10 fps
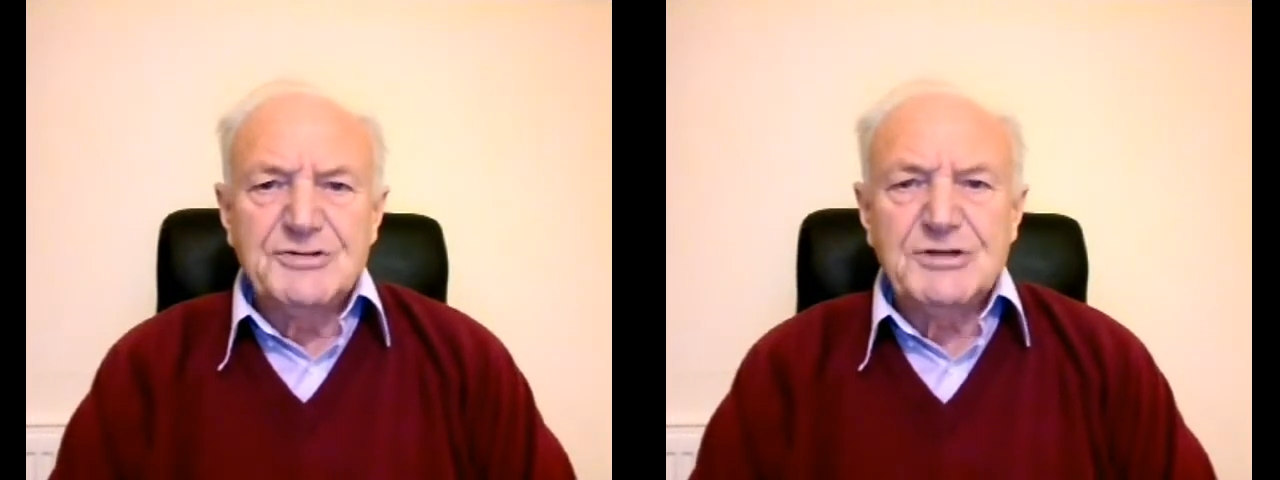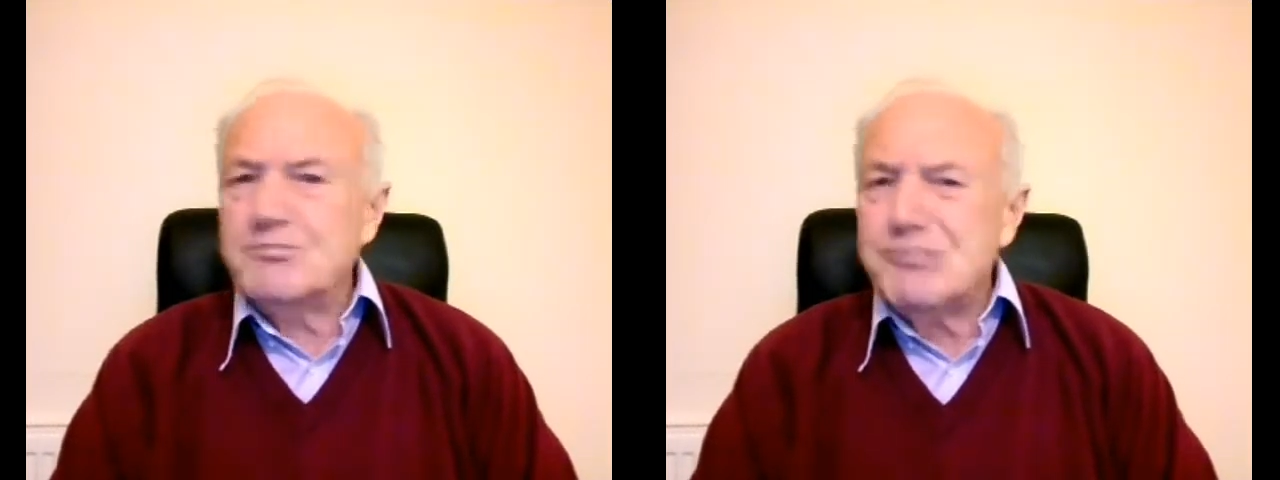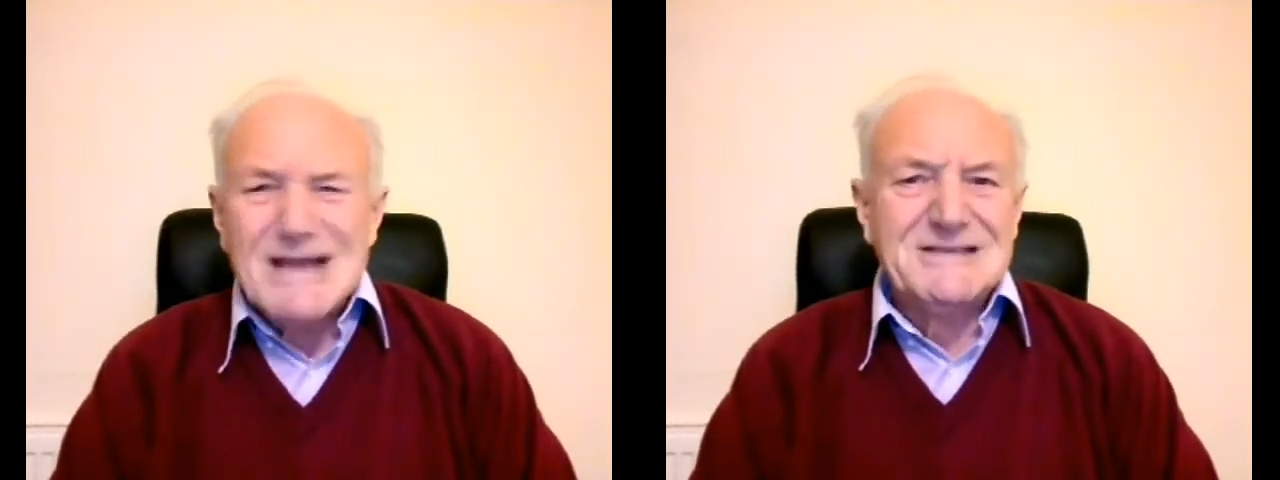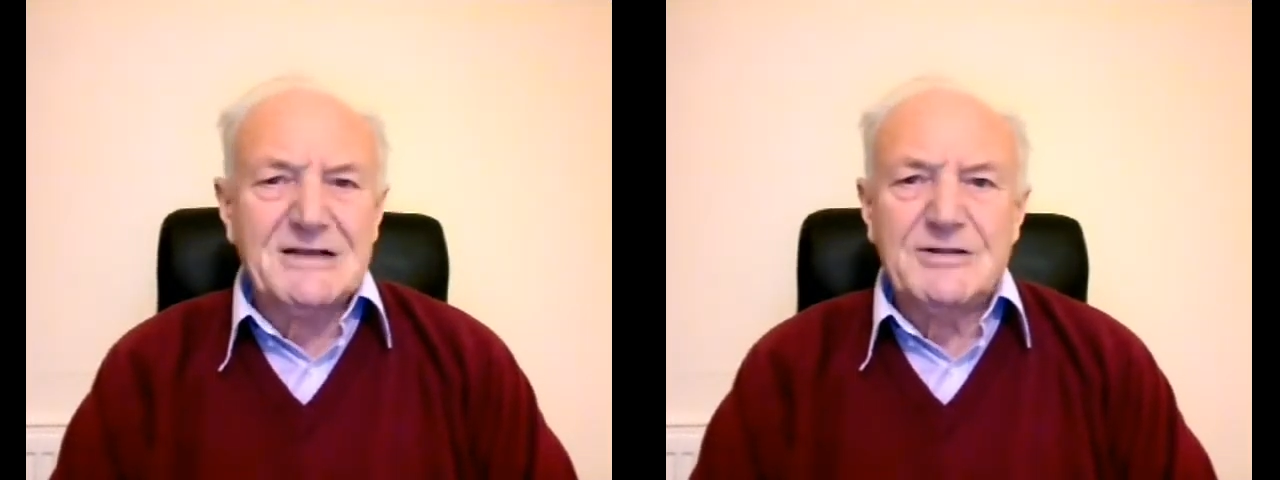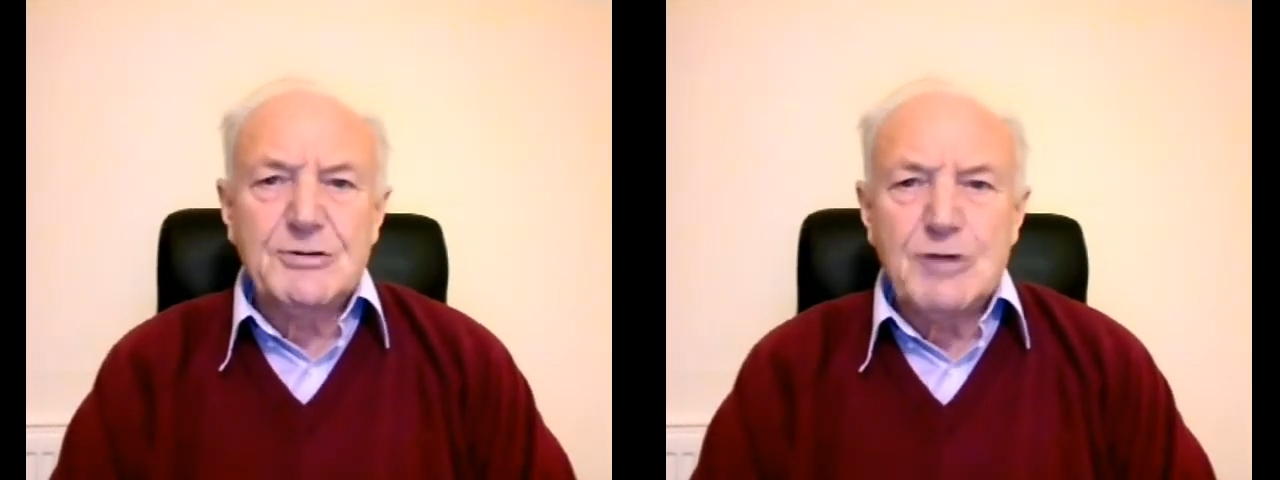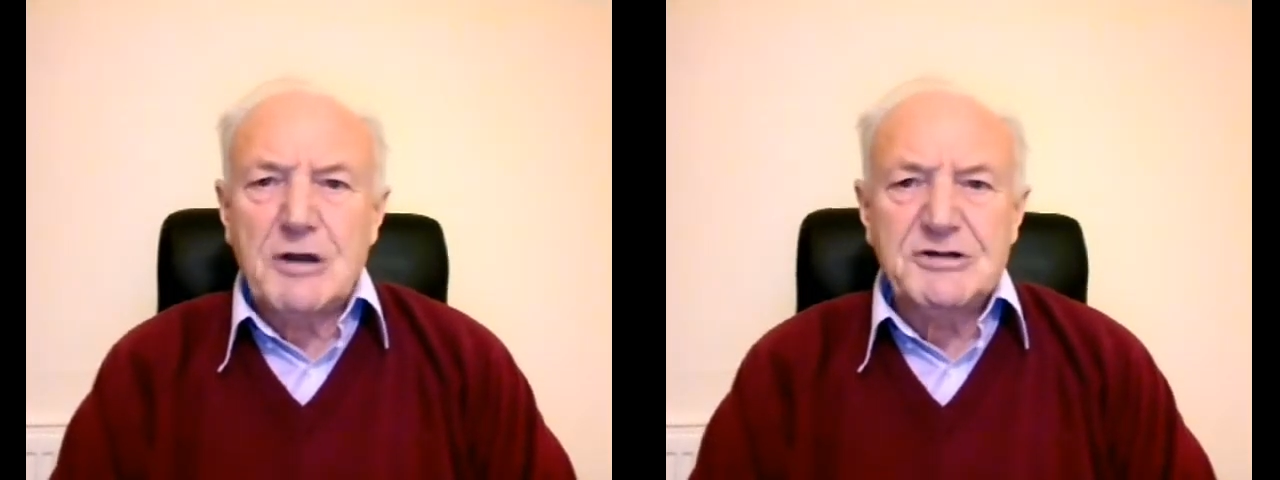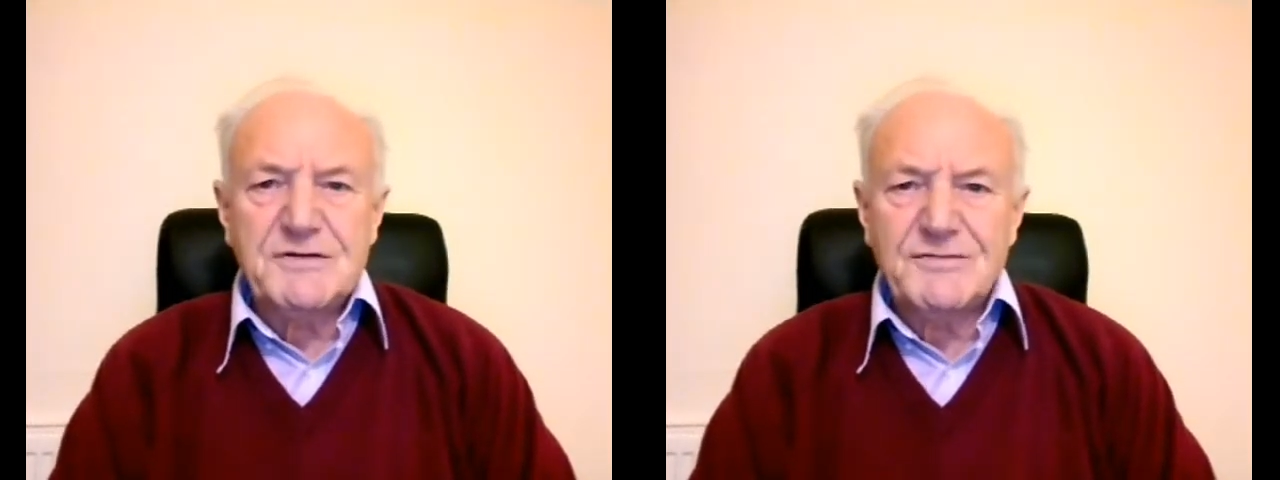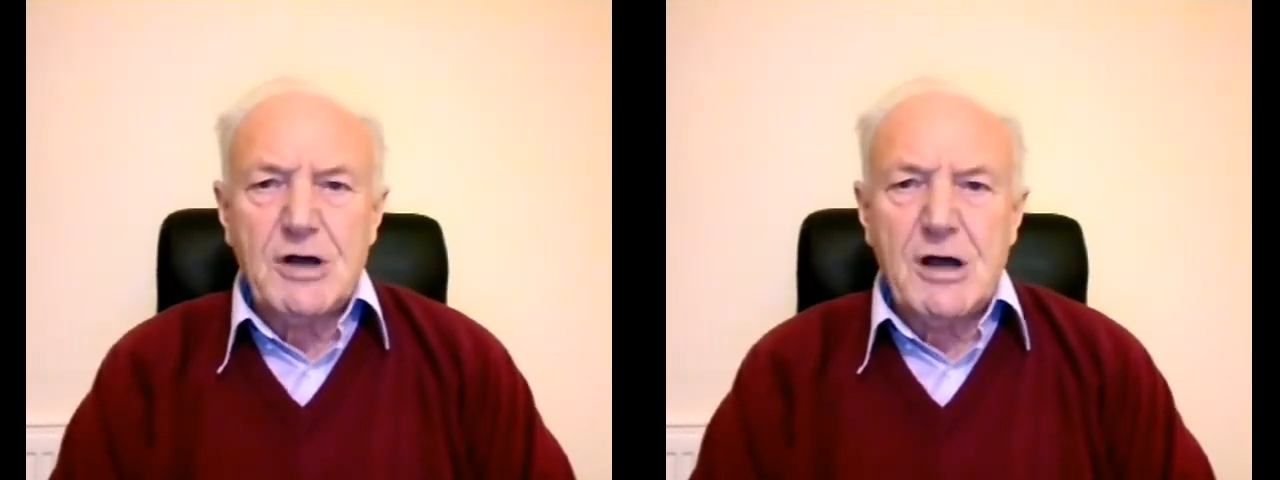suppressing the knowledge
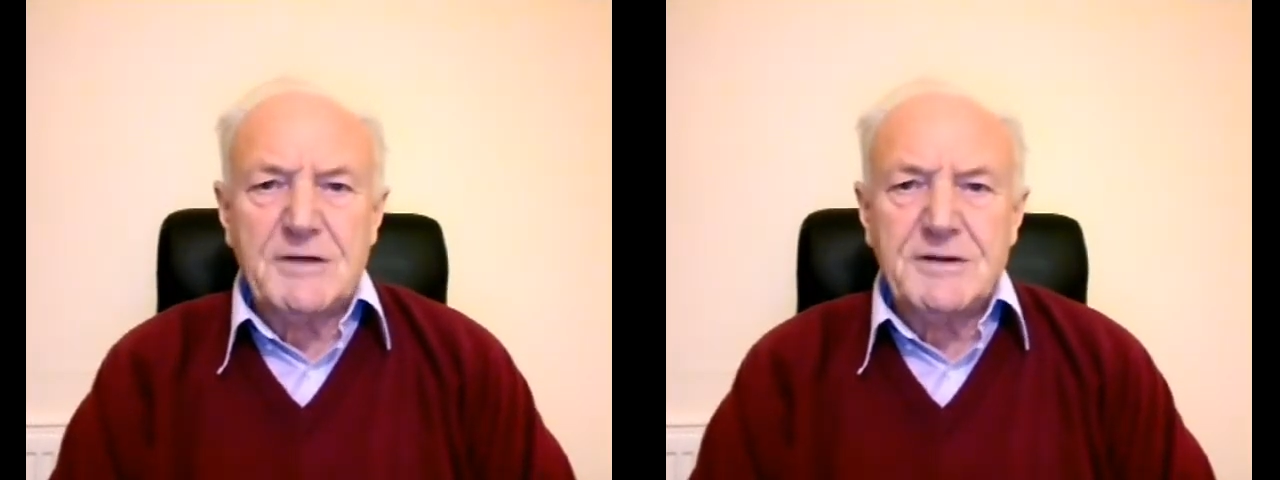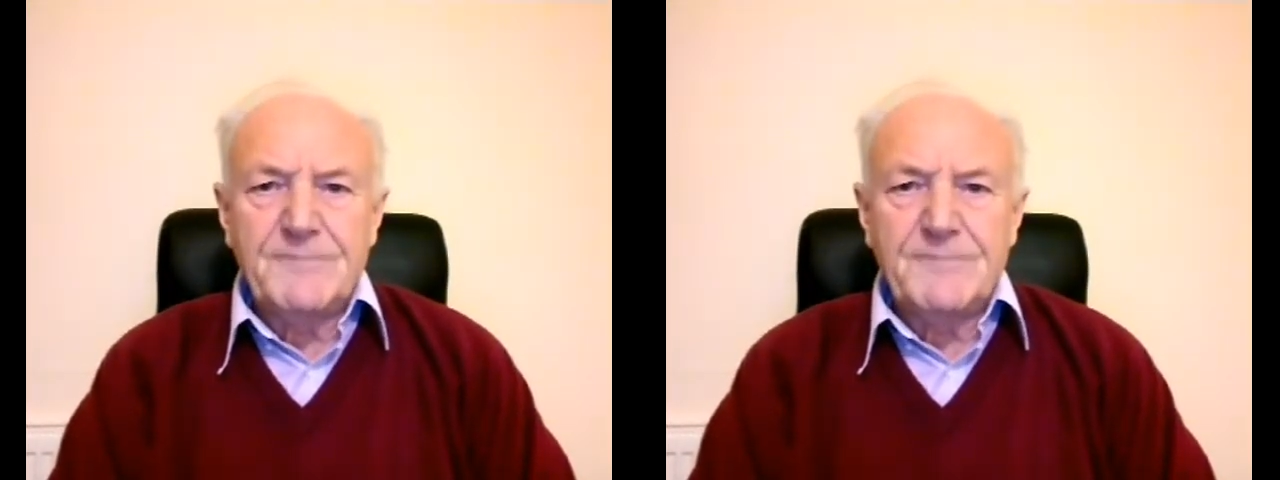of God.